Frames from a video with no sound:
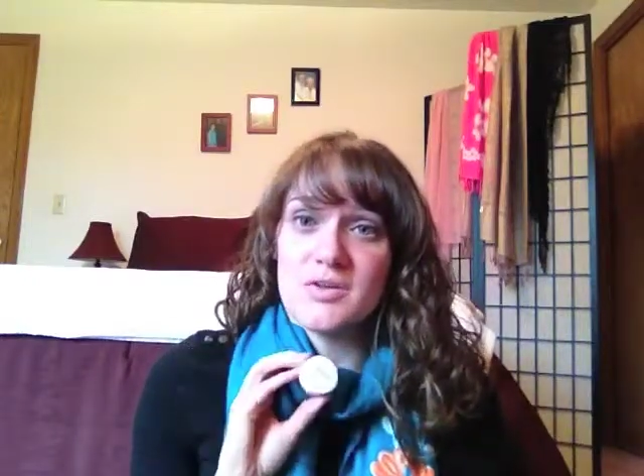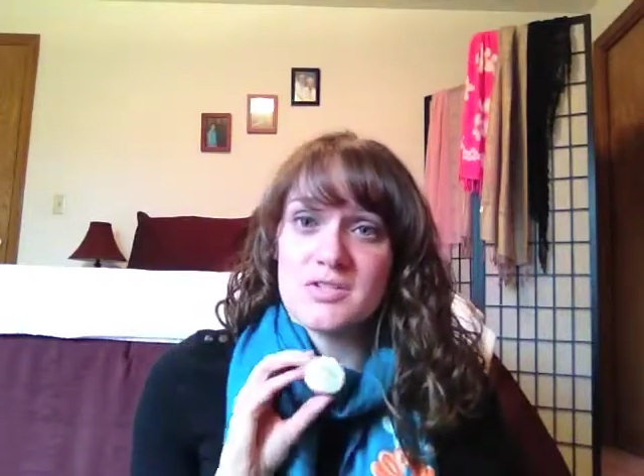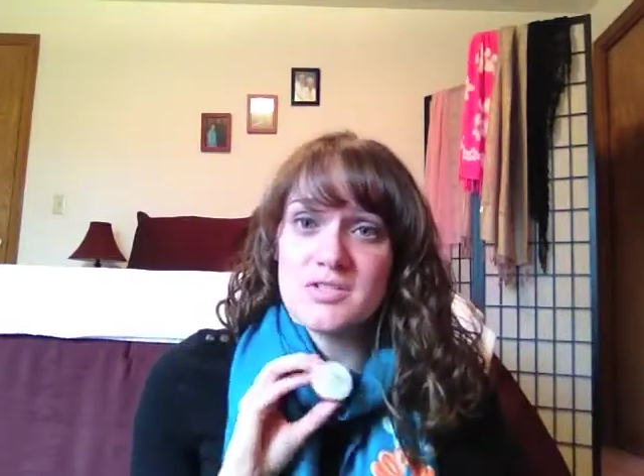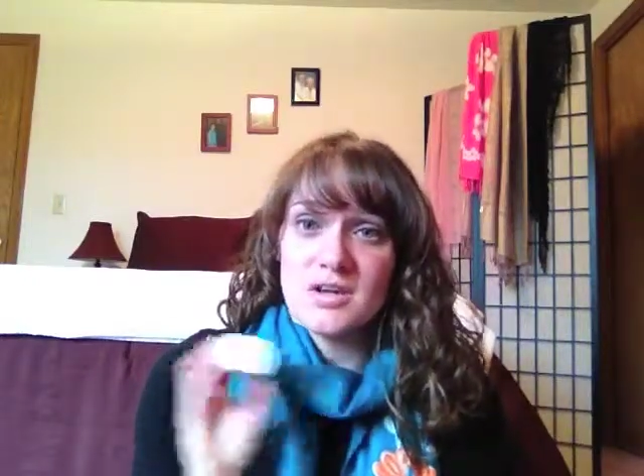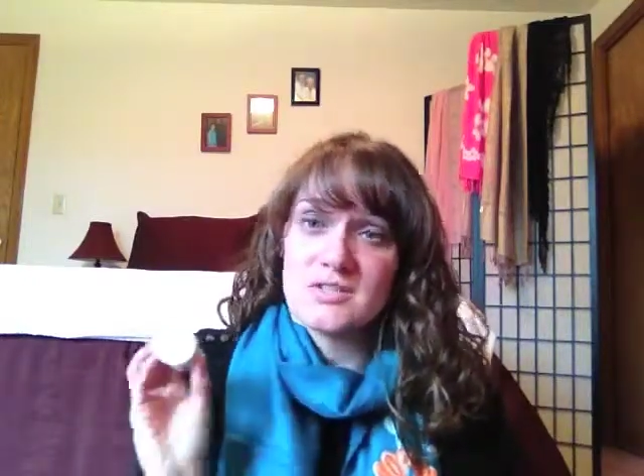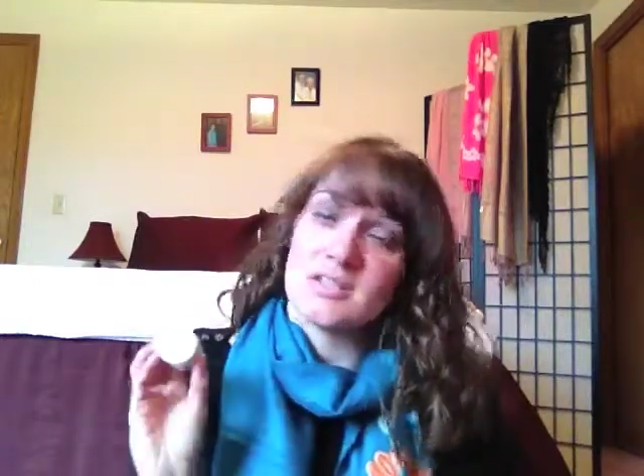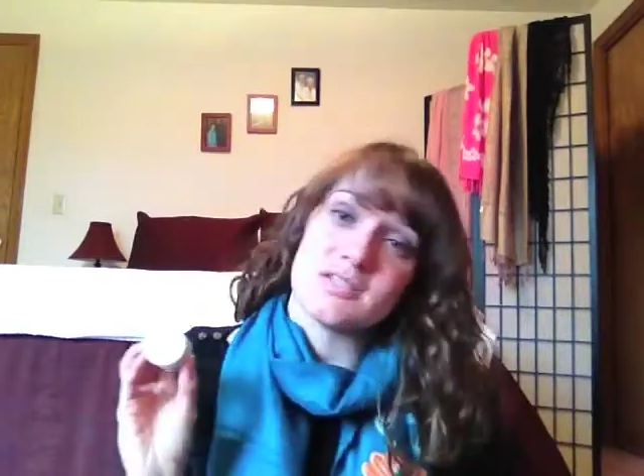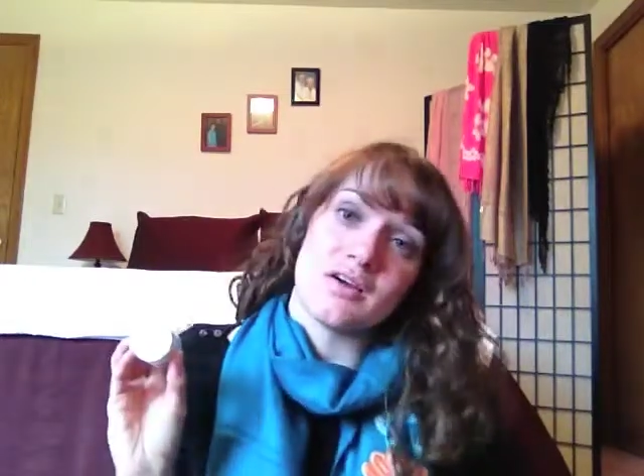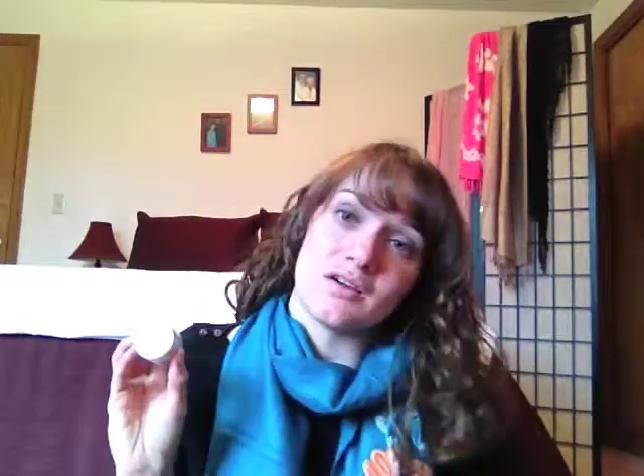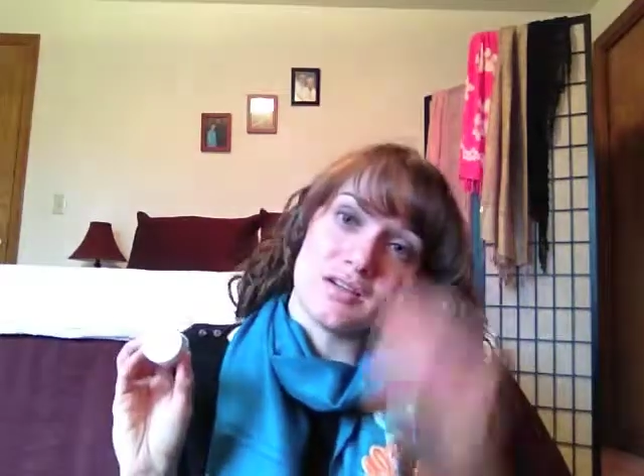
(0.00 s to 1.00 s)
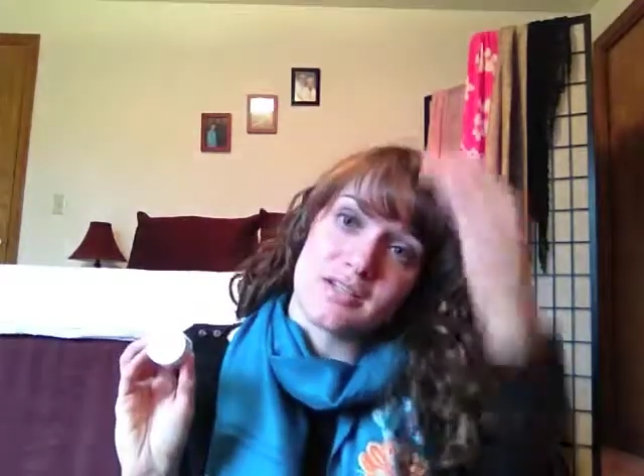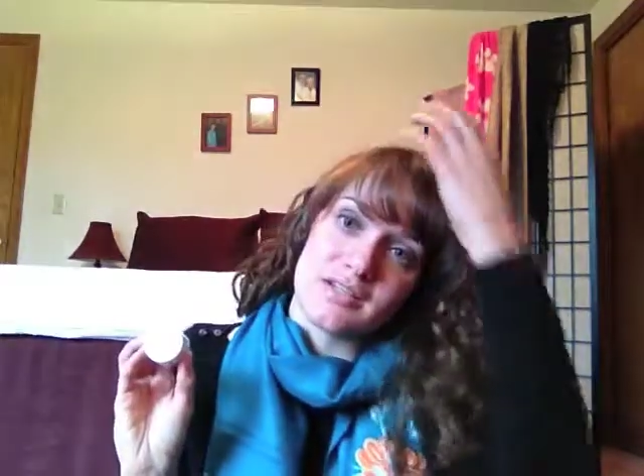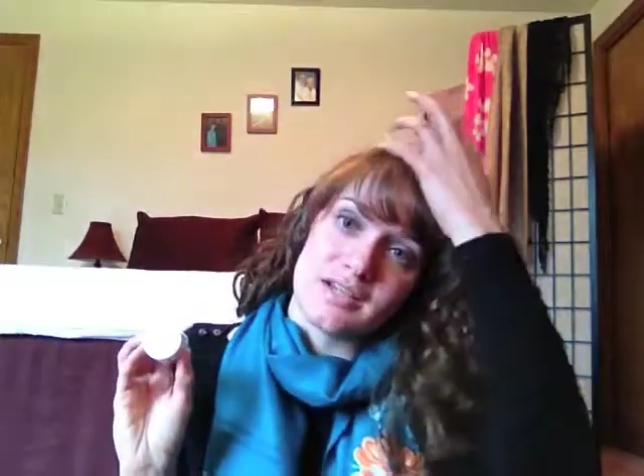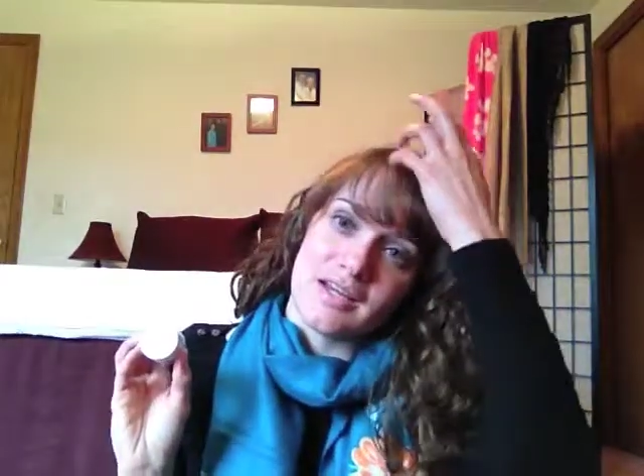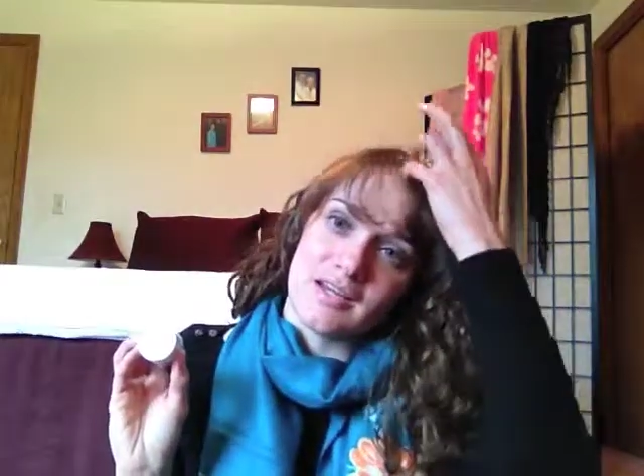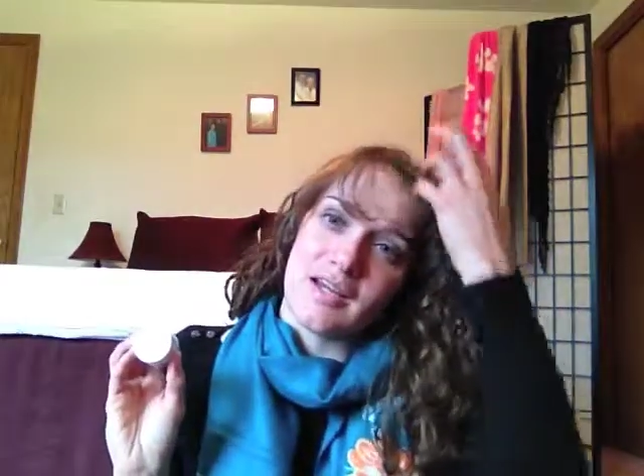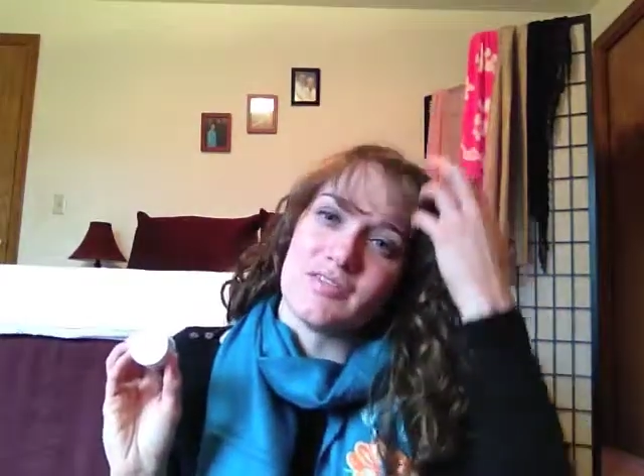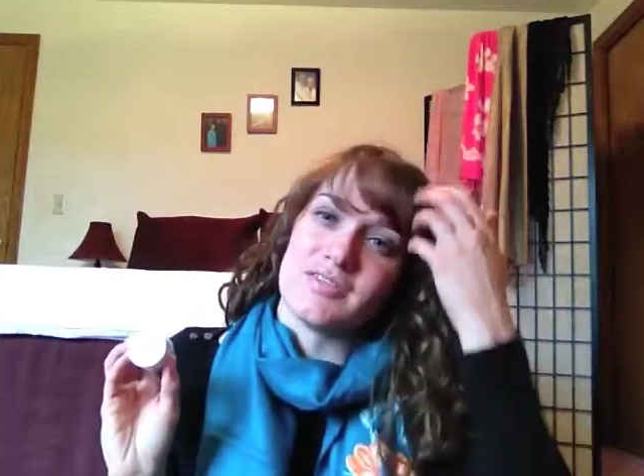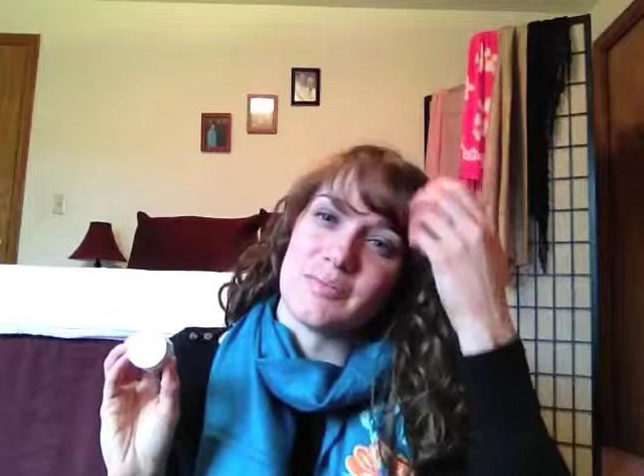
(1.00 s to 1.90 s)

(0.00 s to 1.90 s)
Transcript: I'll just toss this on because it kind of covers